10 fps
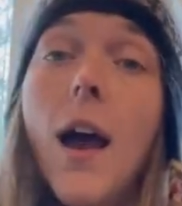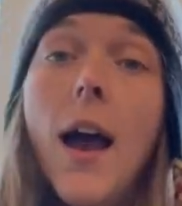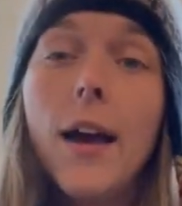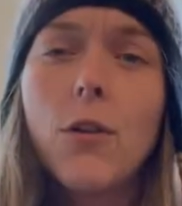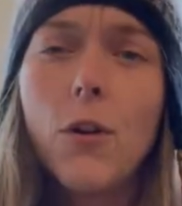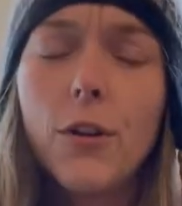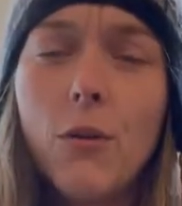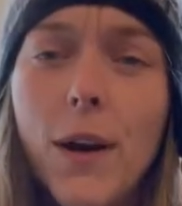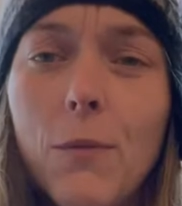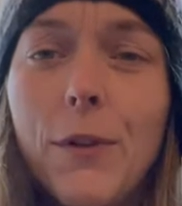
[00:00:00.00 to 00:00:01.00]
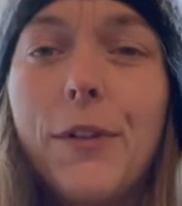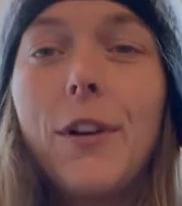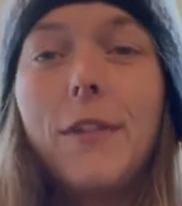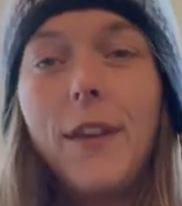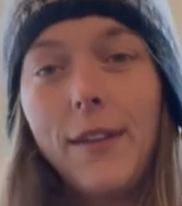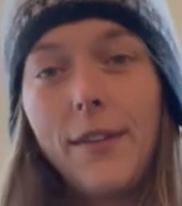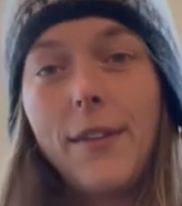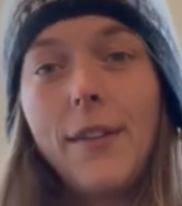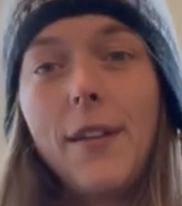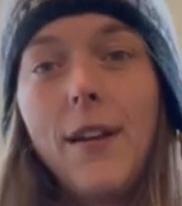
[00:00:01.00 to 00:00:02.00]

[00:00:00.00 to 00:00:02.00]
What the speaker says: And Gordo went, well, sub this.